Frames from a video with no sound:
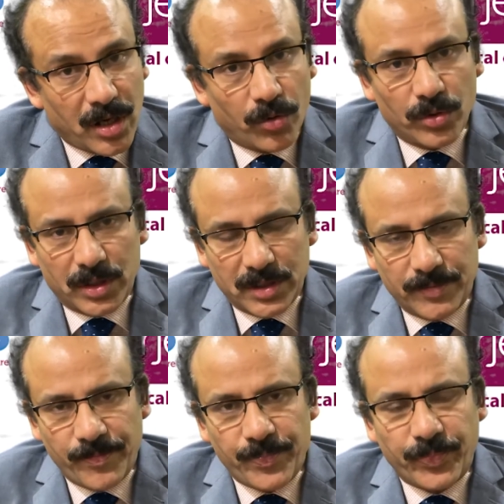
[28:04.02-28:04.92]
count.
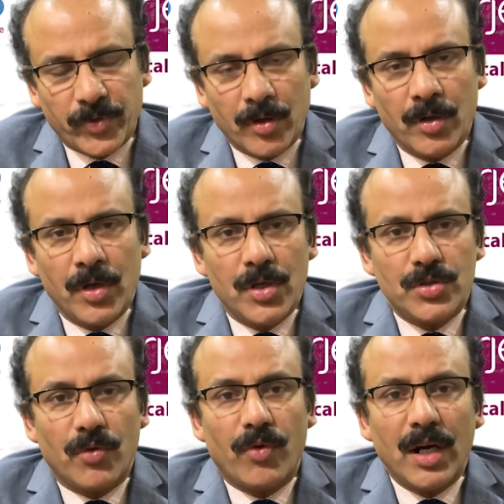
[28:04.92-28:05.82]

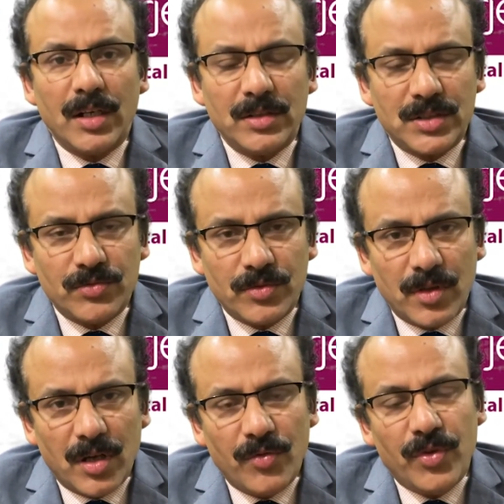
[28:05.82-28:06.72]
So once
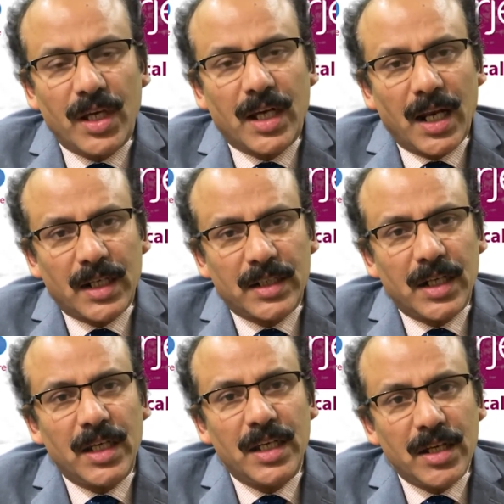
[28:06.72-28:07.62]
we
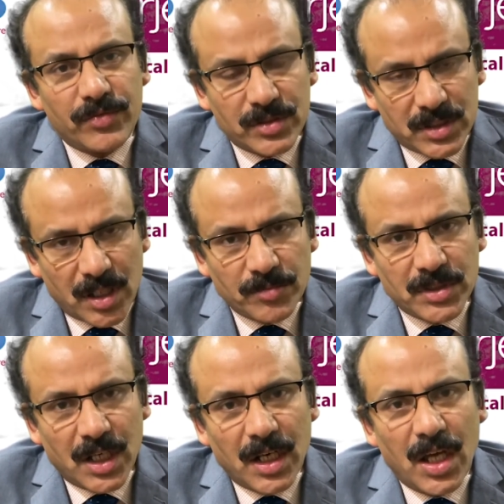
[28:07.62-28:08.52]
collected enough stem
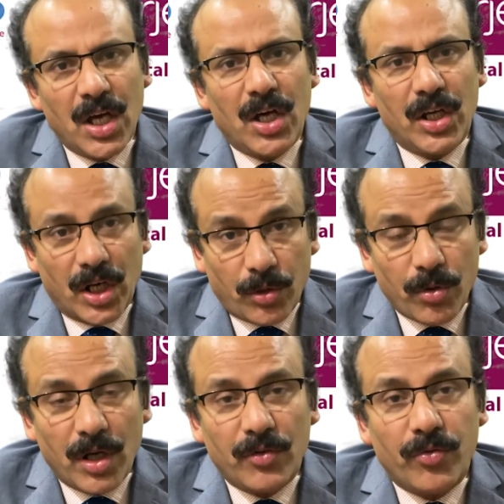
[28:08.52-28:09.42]
cell
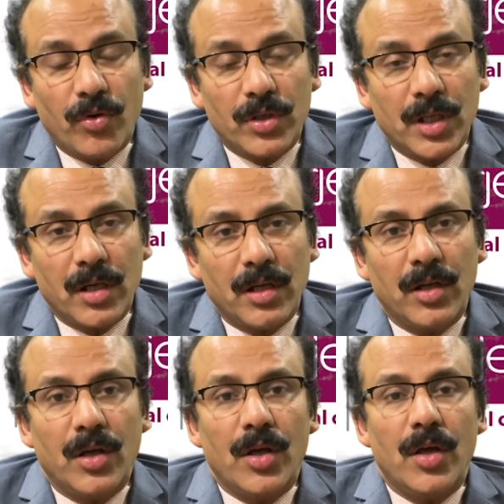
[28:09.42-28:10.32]
required for the
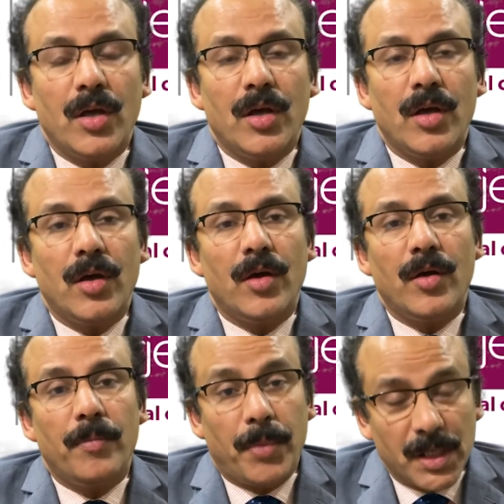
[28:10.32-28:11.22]

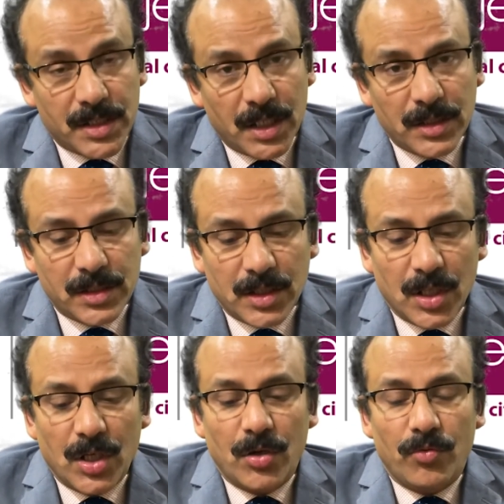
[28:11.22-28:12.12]
patient,
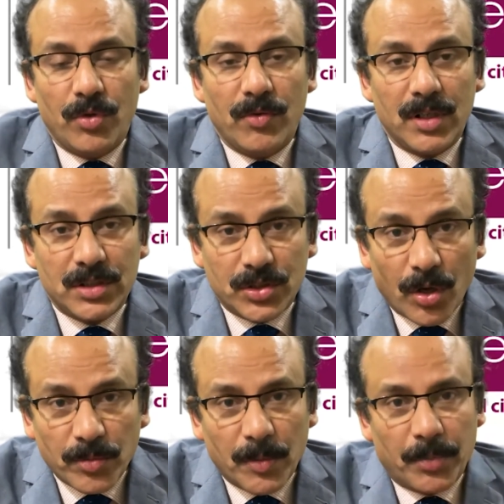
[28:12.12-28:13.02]
we will
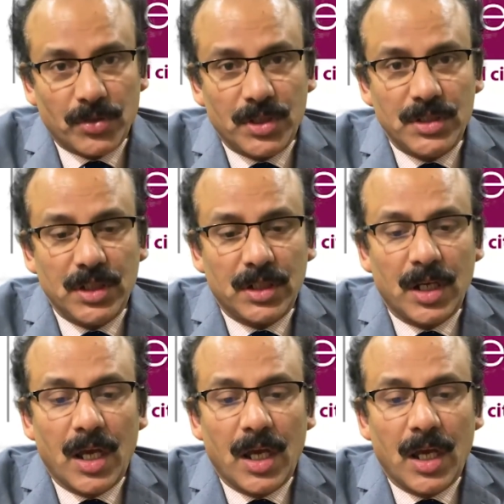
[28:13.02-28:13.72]
stop the procedure,